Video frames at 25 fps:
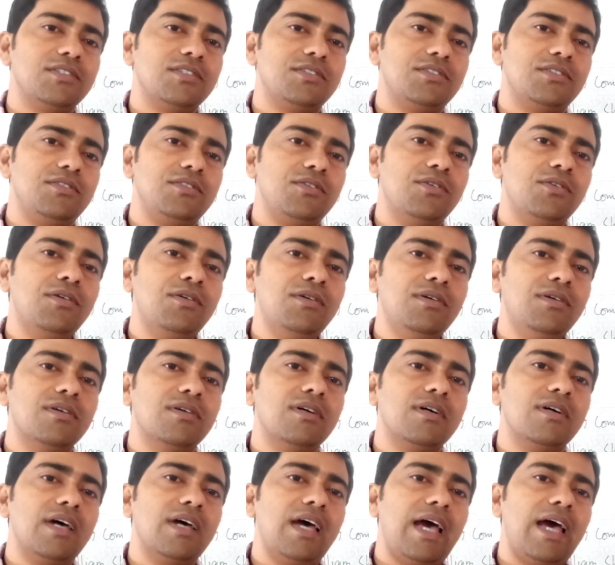
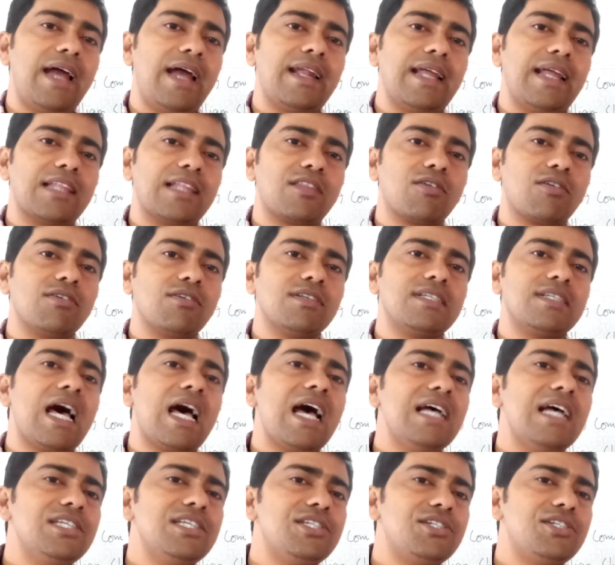and
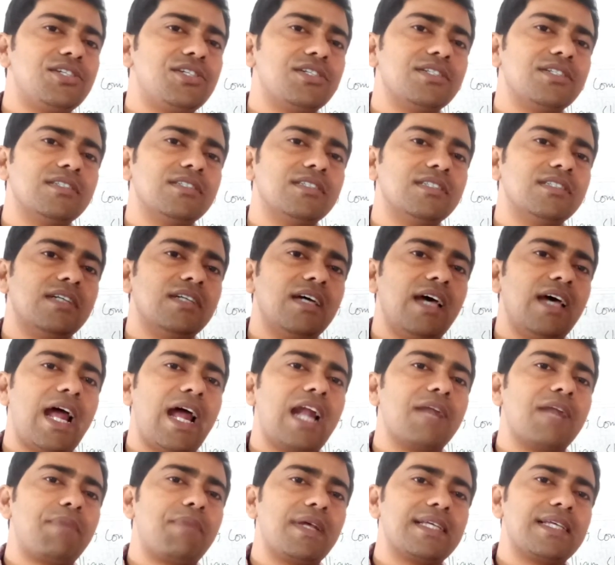anthologized
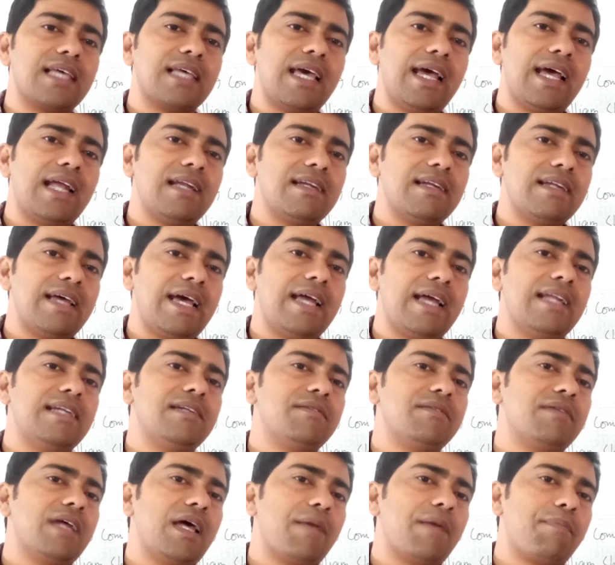and
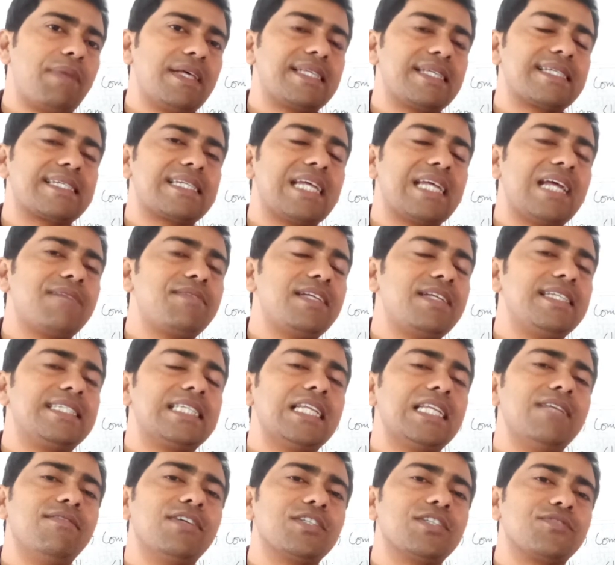prescribed in
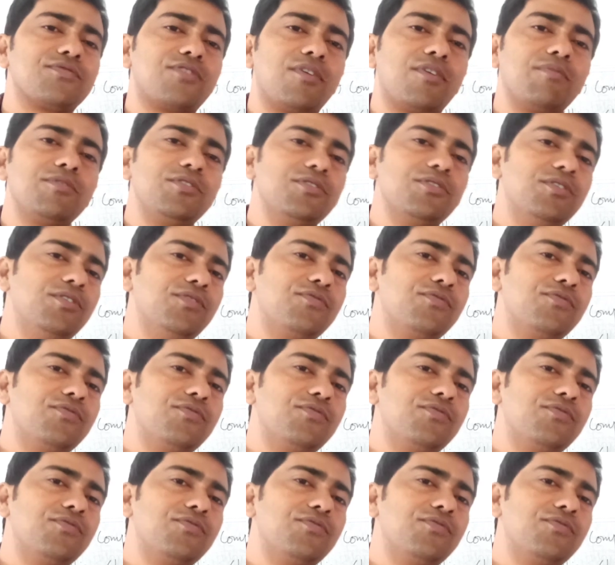syllabus from